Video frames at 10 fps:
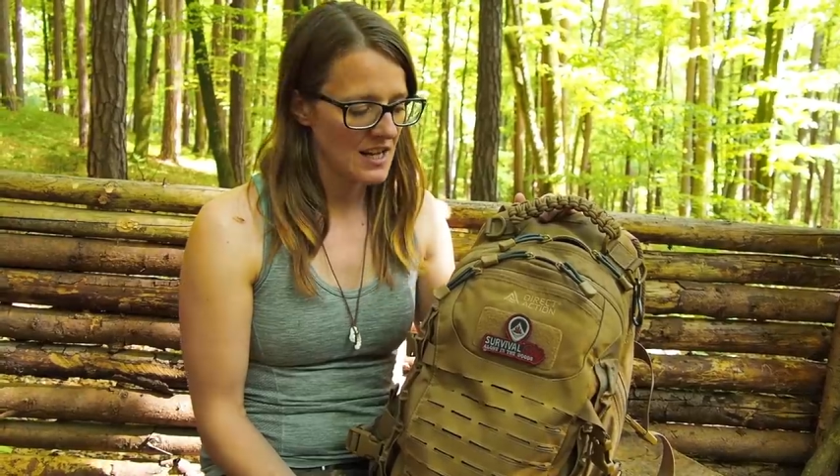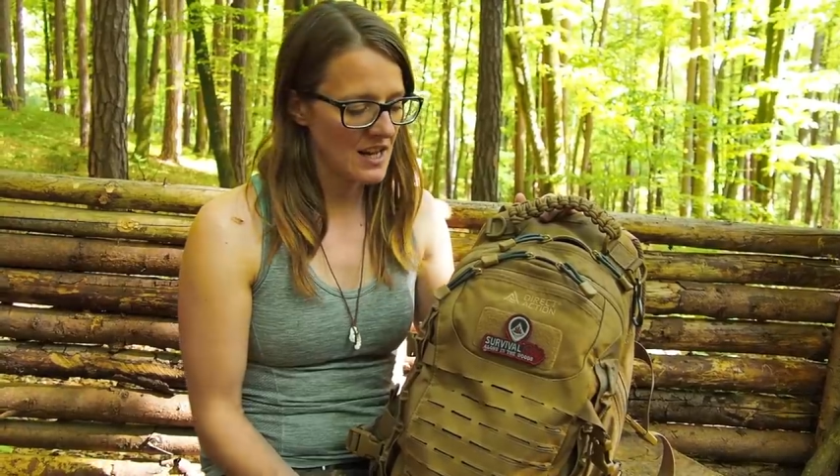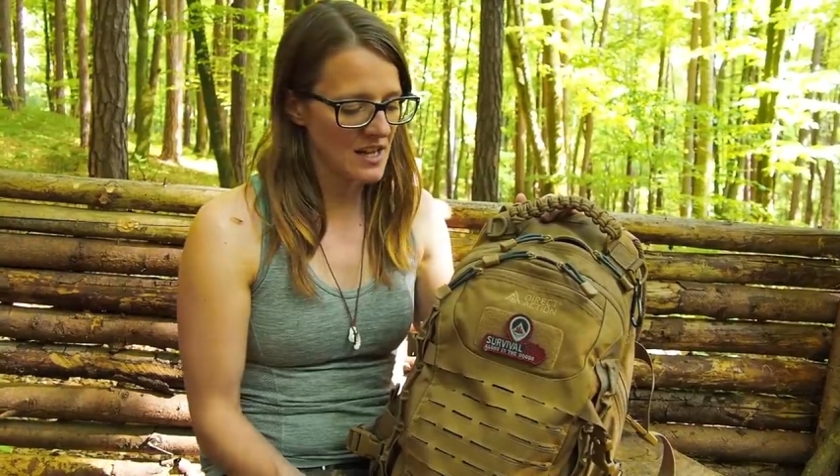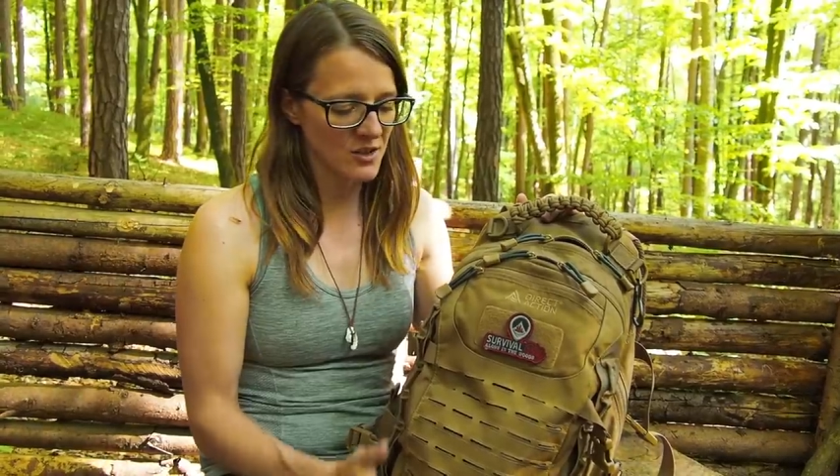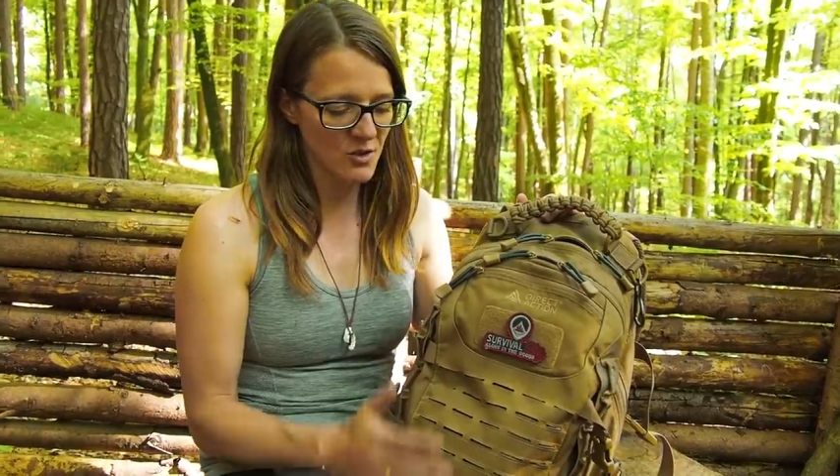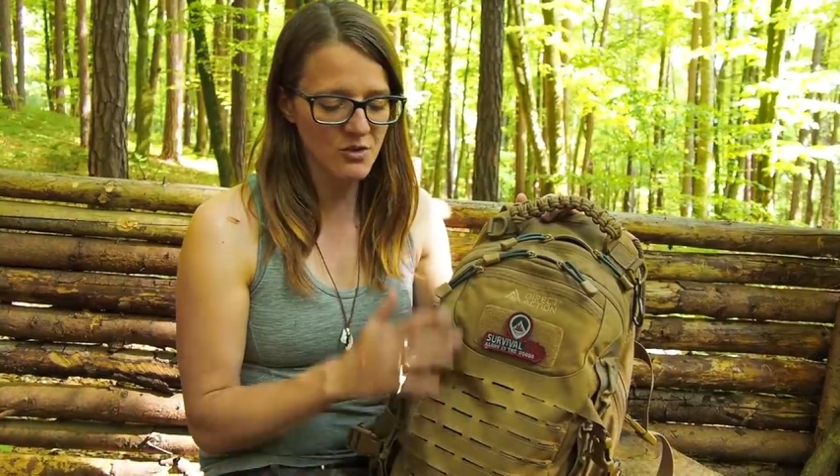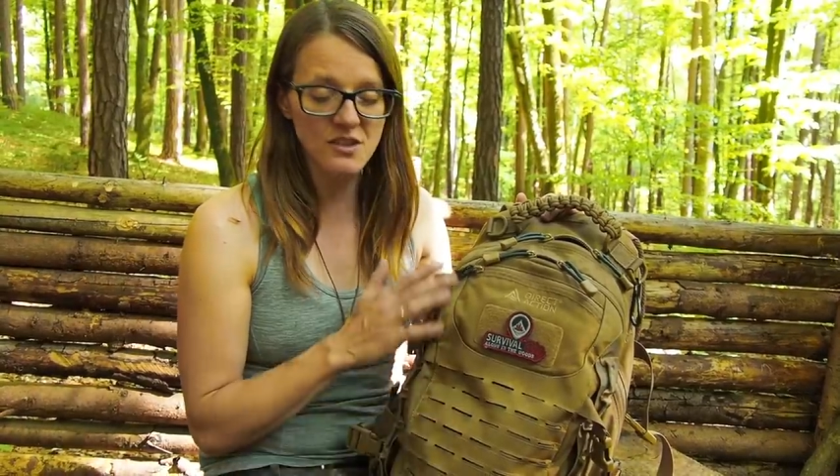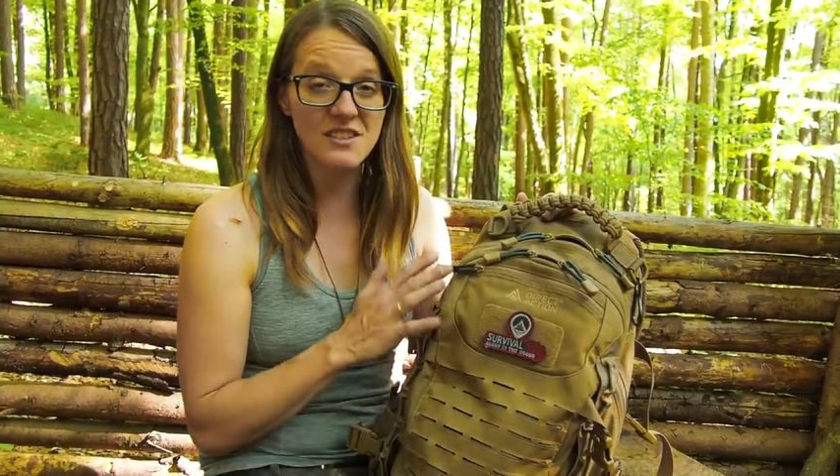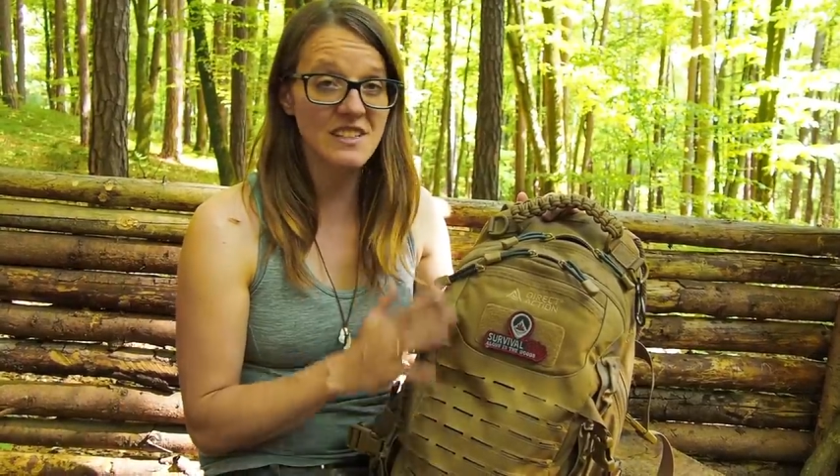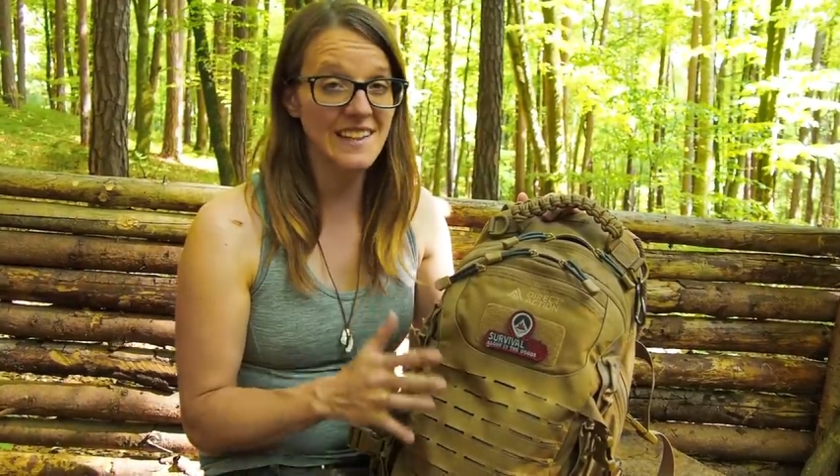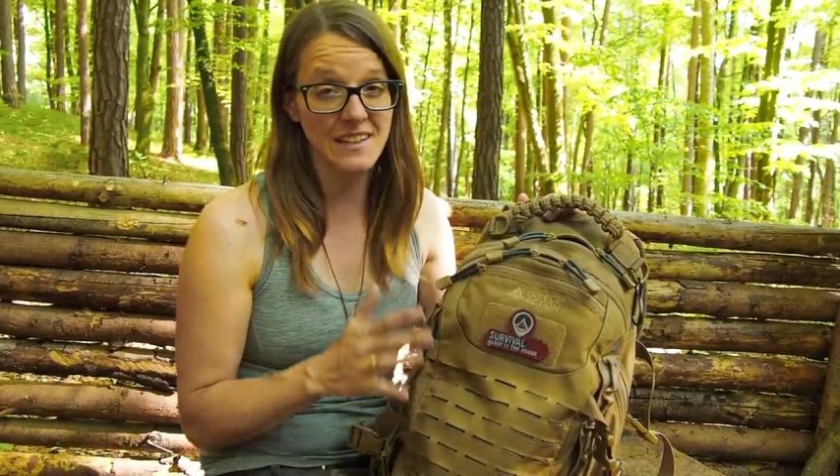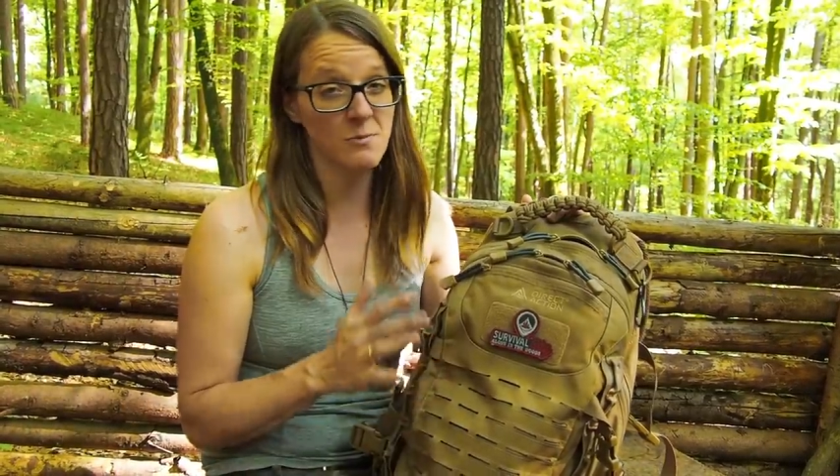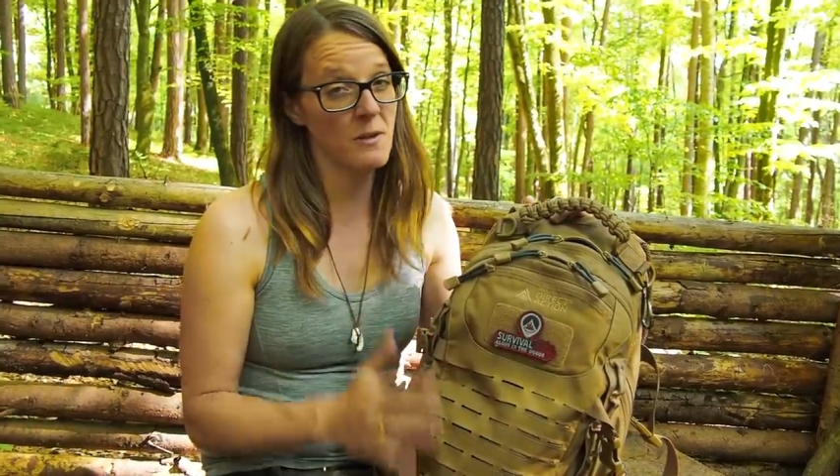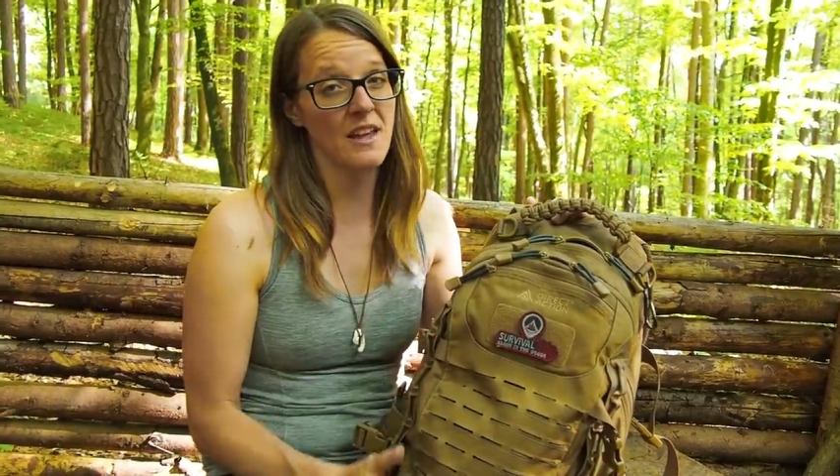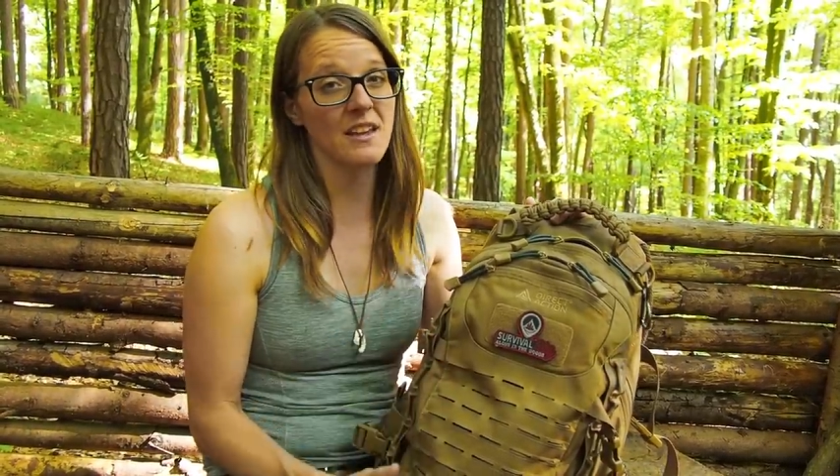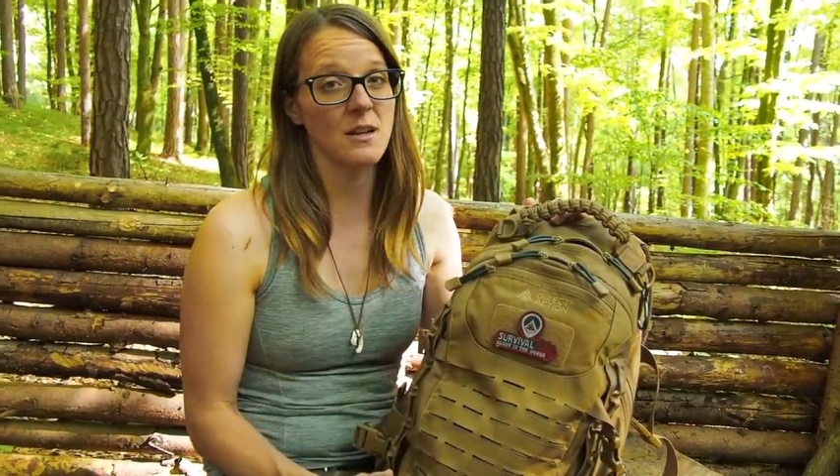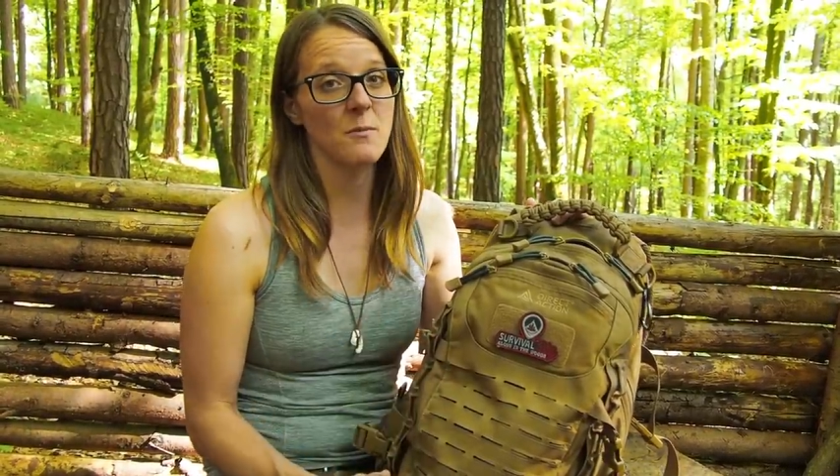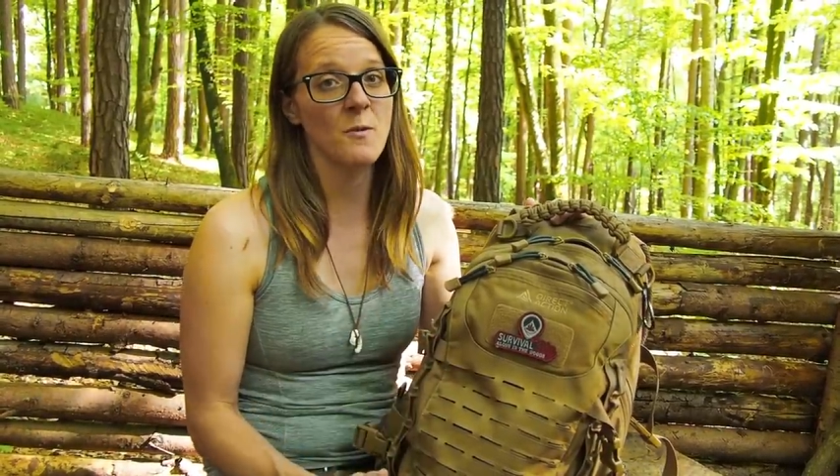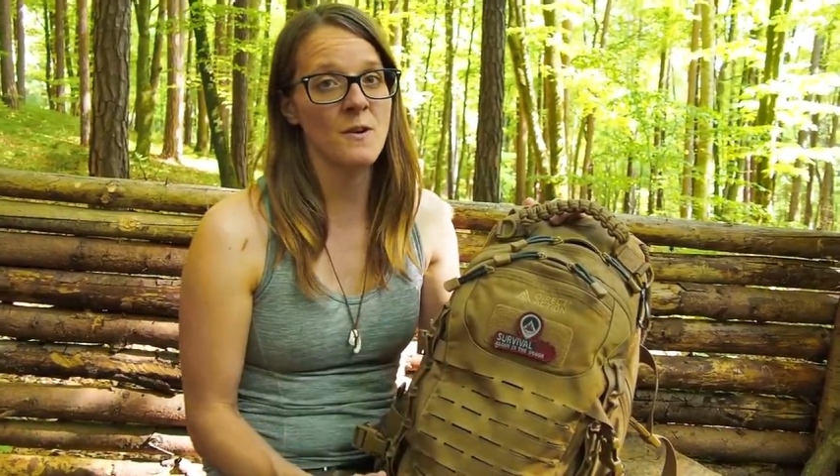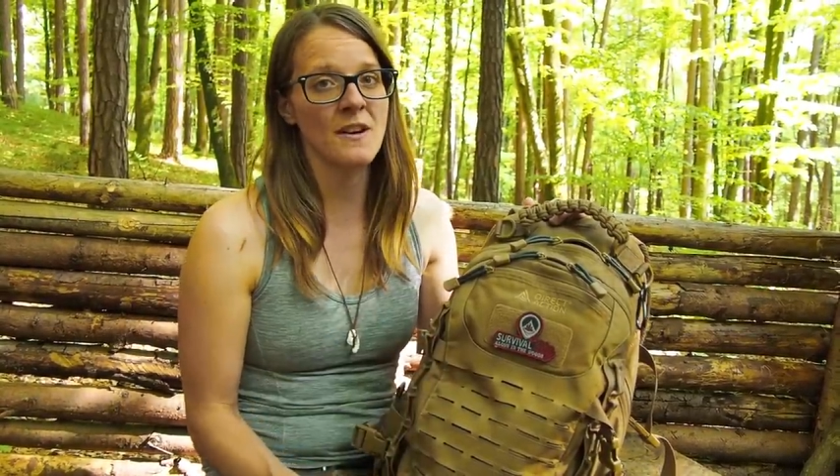and you couldn't see this pack
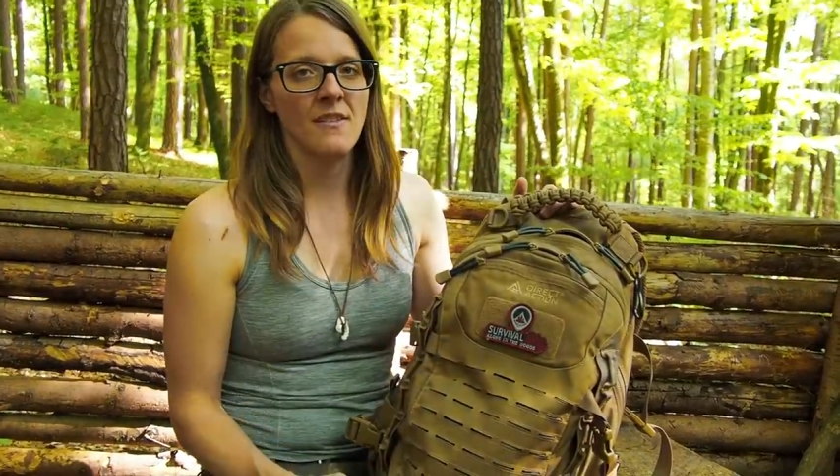anymore.